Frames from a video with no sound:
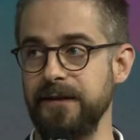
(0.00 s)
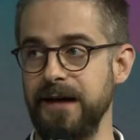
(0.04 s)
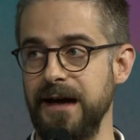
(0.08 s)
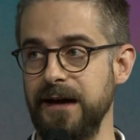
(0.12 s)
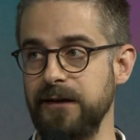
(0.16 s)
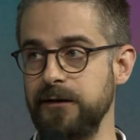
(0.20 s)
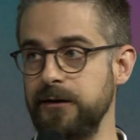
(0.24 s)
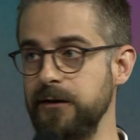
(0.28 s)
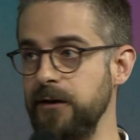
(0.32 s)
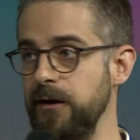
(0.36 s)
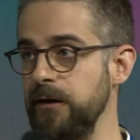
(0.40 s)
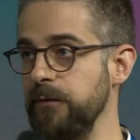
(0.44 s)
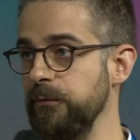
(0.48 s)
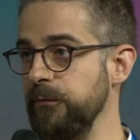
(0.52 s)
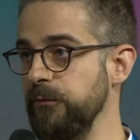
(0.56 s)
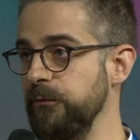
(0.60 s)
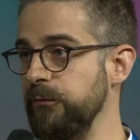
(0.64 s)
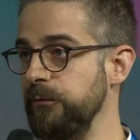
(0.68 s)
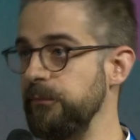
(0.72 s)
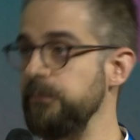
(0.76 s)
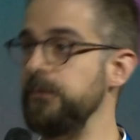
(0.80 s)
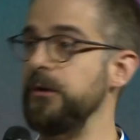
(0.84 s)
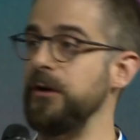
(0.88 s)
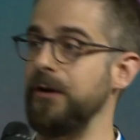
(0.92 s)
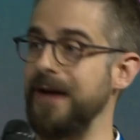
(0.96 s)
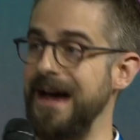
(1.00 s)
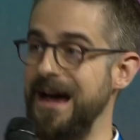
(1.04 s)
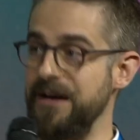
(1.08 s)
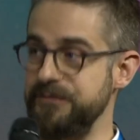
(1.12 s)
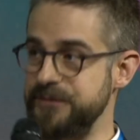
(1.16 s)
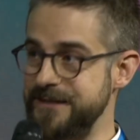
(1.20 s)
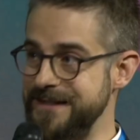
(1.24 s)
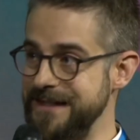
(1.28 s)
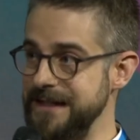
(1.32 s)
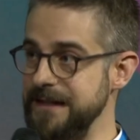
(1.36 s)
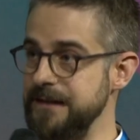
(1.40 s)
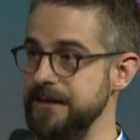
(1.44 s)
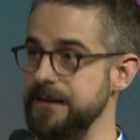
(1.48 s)
that come, you know, have
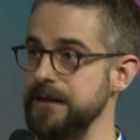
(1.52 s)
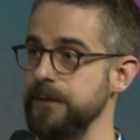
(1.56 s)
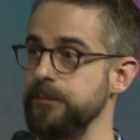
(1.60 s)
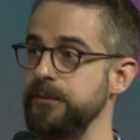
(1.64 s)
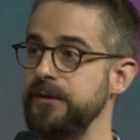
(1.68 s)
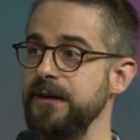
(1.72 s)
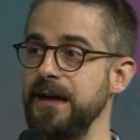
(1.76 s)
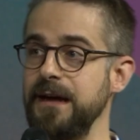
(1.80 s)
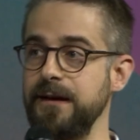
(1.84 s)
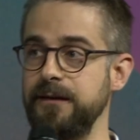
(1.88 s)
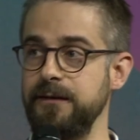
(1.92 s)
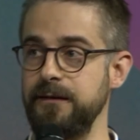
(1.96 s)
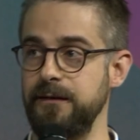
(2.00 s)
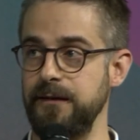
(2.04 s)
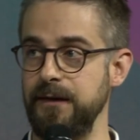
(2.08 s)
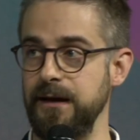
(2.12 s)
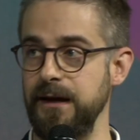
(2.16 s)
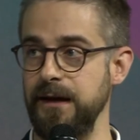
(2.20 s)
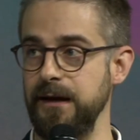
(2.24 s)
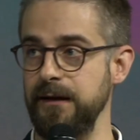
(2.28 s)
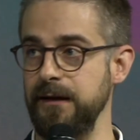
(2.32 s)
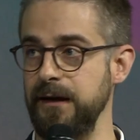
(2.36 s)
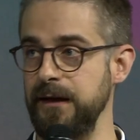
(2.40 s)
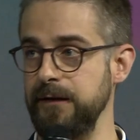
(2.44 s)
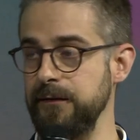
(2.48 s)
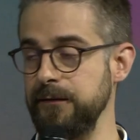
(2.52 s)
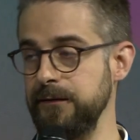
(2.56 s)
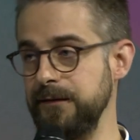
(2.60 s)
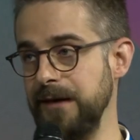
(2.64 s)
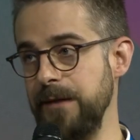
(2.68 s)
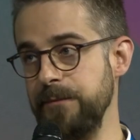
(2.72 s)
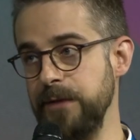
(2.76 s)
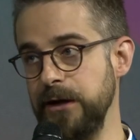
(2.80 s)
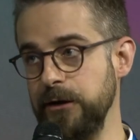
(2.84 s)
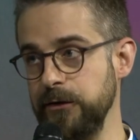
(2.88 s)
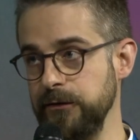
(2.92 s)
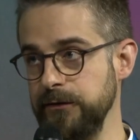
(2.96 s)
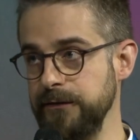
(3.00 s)
seen deep tech in, in
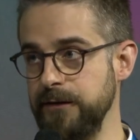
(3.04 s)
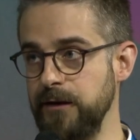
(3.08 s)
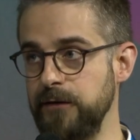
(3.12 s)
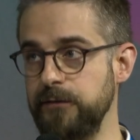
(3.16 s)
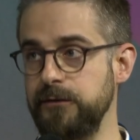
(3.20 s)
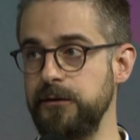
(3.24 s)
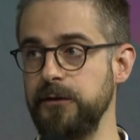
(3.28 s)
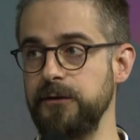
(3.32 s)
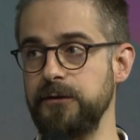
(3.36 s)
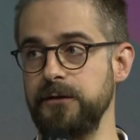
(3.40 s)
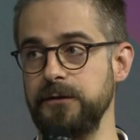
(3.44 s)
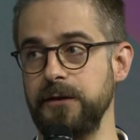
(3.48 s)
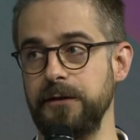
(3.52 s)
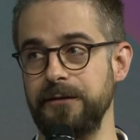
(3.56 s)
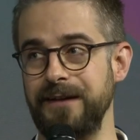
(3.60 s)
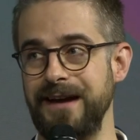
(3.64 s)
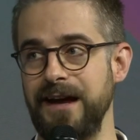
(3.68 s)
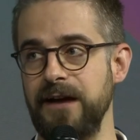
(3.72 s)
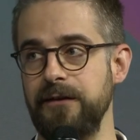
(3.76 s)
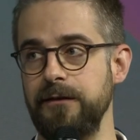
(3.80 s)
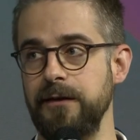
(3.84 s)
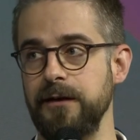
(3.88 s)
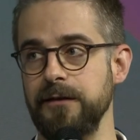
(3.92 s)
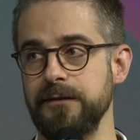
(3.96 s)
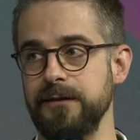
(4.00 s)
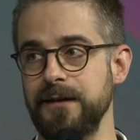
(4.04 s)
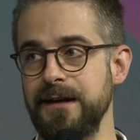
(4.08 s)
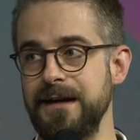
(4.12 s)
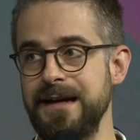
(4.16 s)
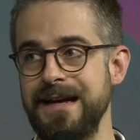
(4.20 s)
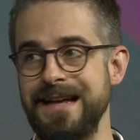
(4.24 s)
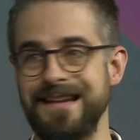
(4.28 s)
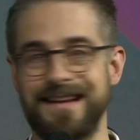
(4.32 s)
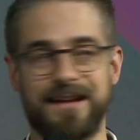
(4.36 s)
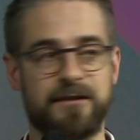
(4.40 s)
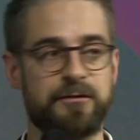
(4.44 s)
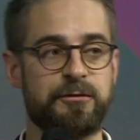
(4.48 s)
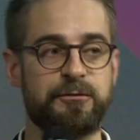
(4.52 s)
semiconductors and other areas,
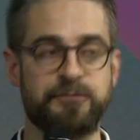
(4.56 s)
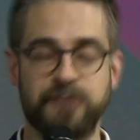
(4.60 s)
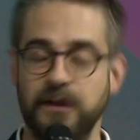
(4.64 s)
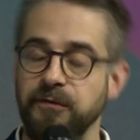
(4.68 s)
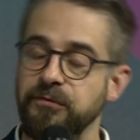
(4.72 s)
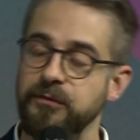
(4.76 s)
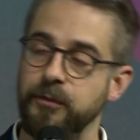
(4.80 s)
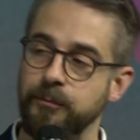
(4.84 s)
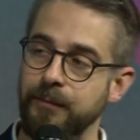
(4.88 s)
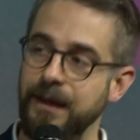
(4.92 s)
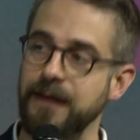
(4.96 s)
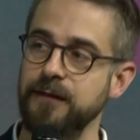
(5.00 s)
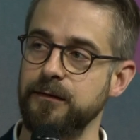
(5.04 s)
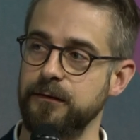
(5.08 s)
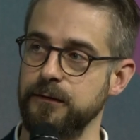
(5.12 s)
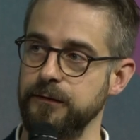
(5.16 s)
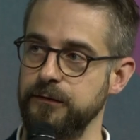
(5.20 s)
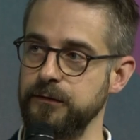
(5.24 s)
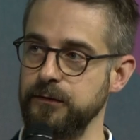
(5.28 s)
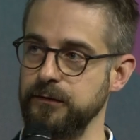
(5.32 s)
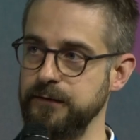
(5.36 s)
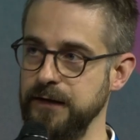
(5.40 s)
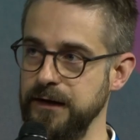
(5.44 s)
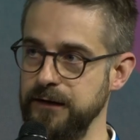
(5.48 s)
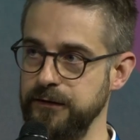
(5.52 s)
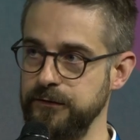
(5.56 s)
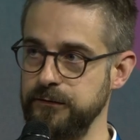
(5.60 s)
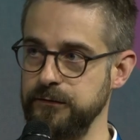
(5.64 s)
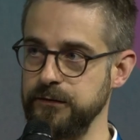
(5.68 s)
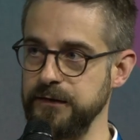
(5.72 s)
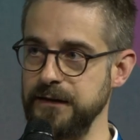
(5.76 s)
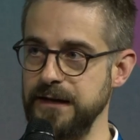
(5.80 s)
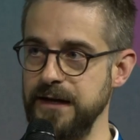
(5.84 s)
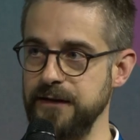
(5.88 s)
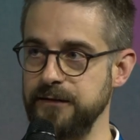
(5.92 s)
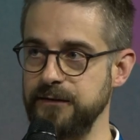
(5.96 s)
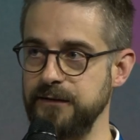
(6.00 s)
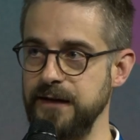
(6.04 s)
that's fundamental to take us to
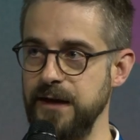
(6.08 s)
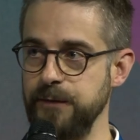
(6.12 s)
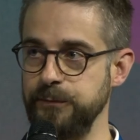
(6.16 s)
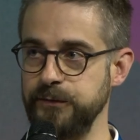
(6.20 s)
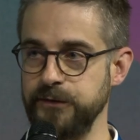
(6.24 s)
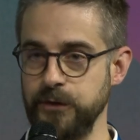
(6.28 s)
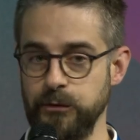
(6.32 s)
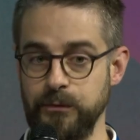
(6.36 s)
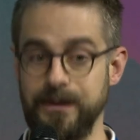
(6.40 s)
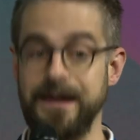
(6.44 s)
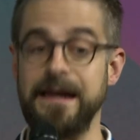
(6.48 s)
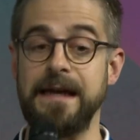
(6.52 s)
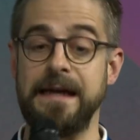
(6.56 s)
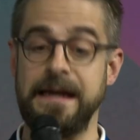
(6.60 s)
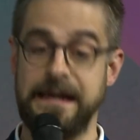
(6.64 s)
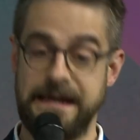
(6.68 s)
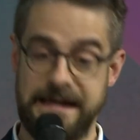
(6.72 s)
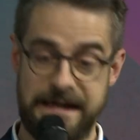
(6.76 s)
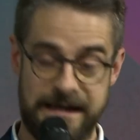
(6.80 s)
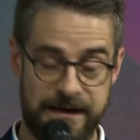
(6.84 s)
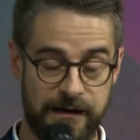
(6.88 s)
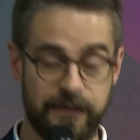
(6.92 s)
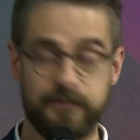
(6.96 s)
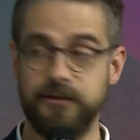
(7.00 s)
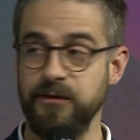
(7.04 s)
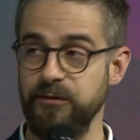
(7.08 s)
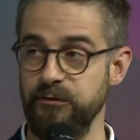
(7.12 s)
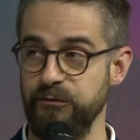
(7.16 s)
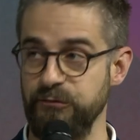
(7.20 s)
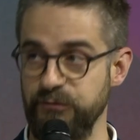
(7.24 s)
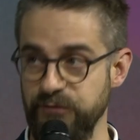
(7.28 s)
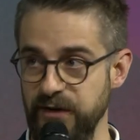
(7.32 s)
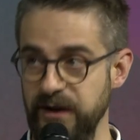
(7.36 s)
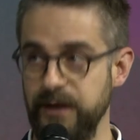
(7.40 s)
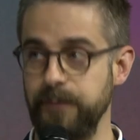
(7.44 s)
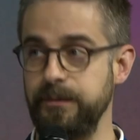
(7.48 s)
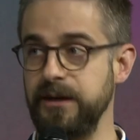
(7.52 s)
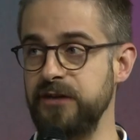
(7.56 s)
the next step. So it is a
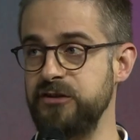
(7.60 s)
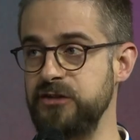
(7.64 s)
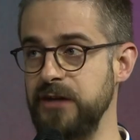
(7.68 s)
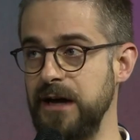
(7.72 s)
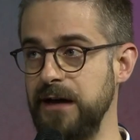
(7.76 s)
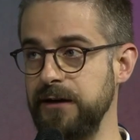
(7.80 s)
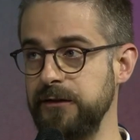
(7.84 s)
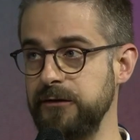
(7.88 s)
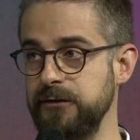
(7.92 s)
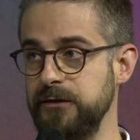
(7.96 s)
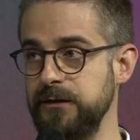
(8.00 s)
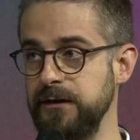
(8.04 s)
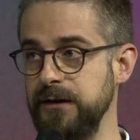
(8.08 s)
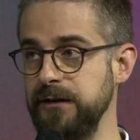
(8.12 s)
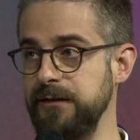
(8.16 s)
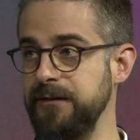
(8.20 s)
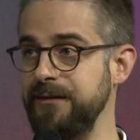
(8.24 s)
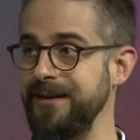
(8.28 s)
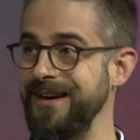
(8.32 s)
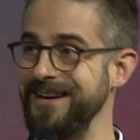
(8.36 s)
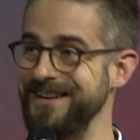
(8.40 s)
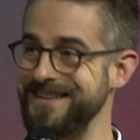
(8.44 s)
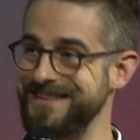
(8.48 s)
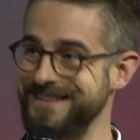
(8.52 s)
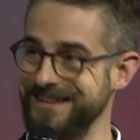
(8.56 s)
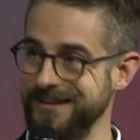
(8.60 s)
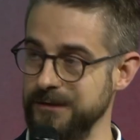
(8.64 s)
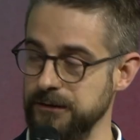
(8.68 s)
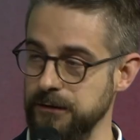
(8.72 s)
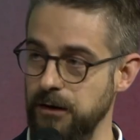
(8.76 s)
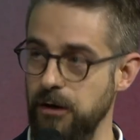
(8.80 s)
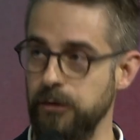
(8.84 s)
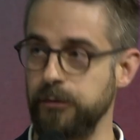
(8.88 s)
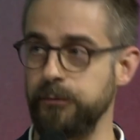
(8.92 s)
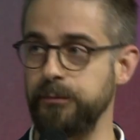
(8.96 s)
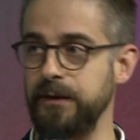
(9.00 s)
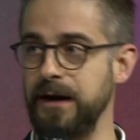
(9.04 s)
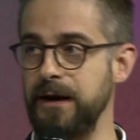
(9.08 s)
very big challenge. It takes a
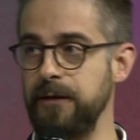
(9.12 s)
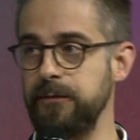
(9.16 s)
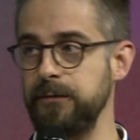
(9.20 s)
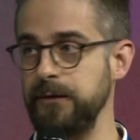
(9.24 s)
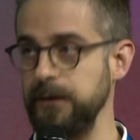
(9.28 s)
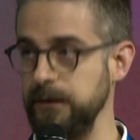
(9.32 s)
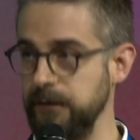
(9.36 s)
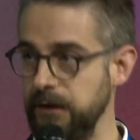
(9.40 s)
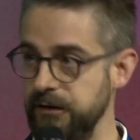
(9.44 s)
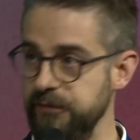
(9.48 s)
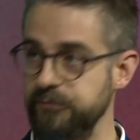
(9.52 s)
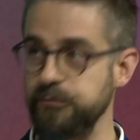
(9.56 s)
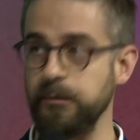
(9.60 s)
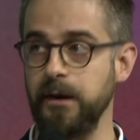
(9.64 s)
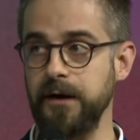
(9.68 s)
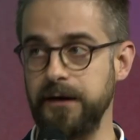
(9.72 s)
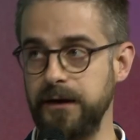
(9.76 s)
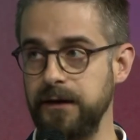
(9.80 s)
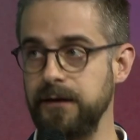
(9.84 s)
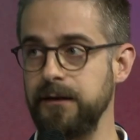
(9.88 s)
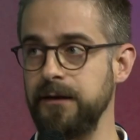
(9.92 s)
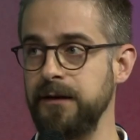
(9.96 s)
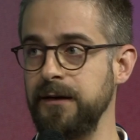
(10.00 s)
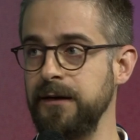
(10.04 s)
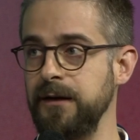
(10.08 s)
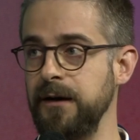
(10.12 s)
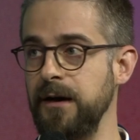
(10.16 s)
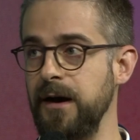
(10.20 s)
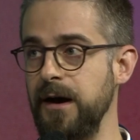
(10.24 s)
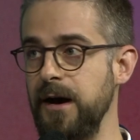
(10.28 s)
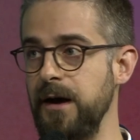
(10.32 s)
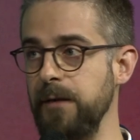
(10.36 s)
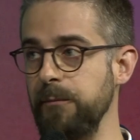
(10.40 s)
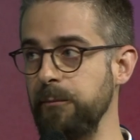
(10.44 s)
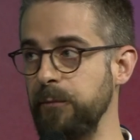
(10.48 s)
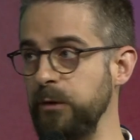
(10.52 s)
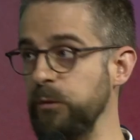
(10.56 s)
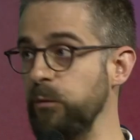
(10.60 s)
long breath, a lot of money, um,